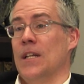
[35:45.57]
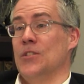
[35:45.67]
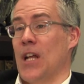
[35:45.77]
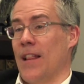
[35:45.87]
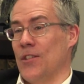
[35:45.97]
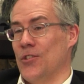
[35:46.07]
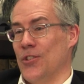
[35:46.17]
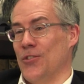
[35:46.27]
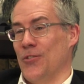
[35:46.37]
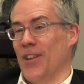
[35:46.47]

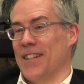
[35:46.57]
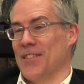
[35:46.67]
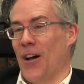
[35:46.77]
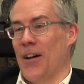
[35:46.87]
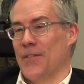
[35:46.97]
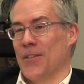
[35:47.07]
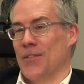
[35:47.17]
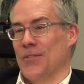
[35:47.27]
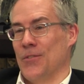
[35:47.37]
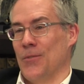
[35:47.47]
challenges you'd like to offer
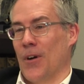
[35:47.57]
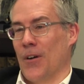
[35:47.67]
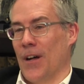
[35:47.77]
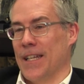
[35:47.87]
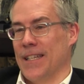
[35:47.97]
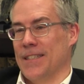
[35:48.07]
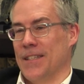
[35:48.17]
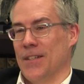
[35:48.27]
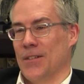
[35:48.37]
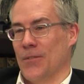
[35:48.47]
to our audience
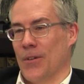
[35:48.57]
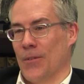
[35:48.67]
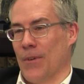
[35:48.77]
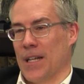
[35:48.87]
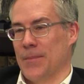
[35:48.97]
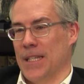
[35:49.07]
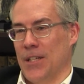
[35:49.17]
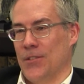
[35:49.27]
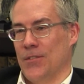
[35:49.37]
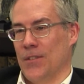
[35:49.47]
here or
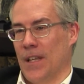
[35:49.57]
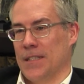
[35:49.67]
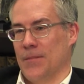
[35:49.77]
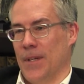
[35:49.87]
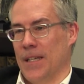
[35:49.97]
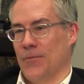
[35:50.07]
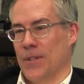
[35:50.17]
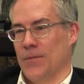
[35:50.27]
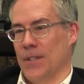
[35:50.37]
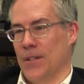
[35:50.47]
recommendations you'd like to make?
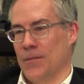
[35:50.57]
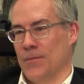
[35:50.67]
What, you know?